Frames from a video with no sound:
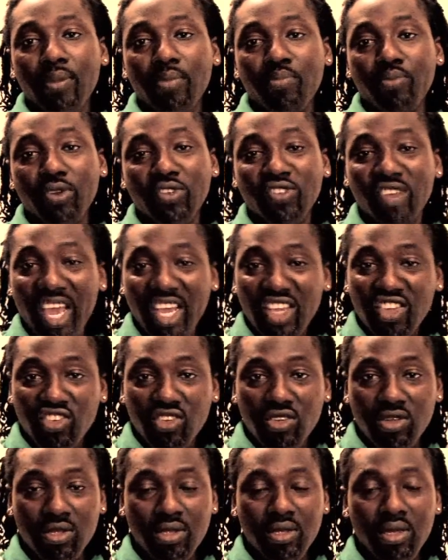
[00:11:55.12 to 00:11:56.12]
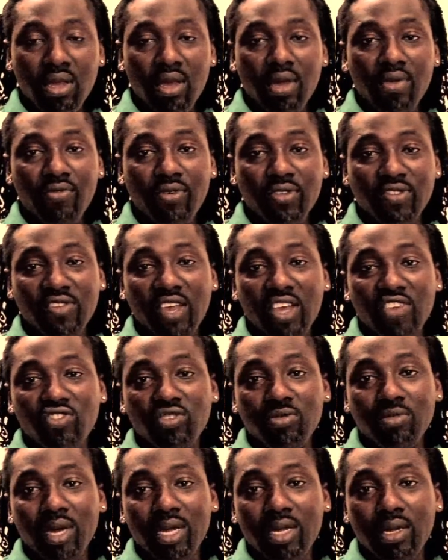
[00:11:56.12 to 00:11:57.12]
protection for
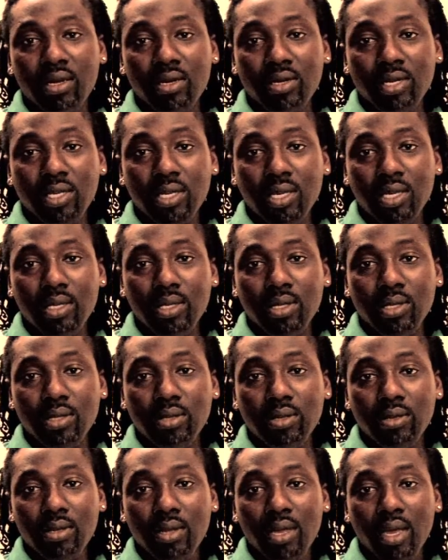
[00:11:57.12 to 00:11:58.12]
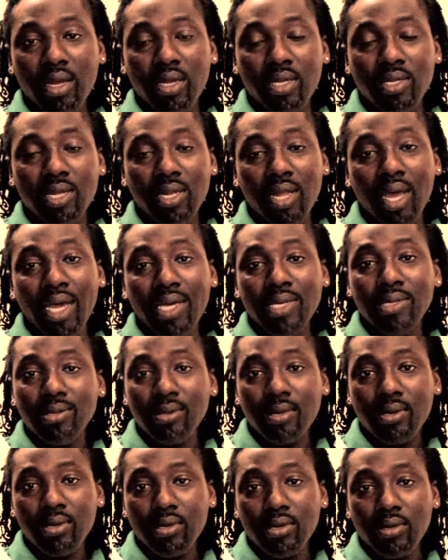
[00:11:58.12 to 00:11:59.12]
sexual minorities. It is an
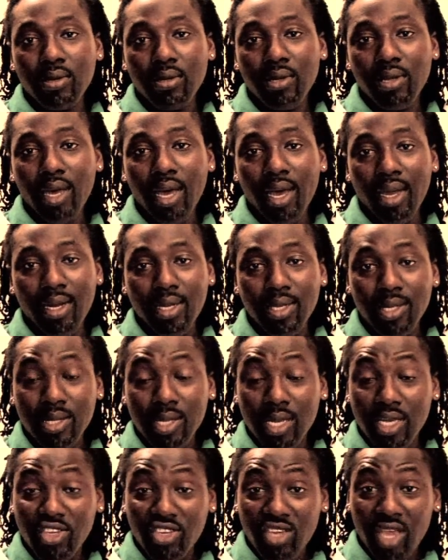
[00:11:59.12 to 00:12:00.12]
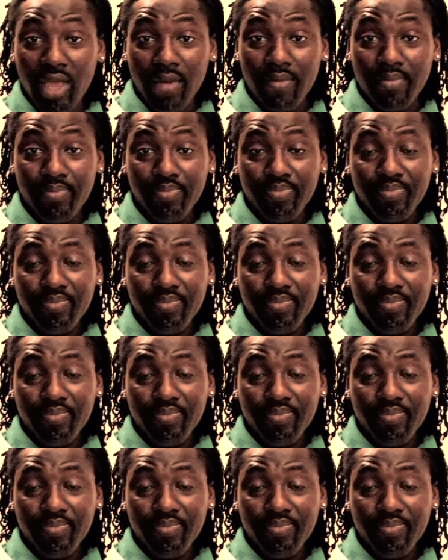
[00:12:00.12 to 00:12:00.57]
eyesore and it is a shame.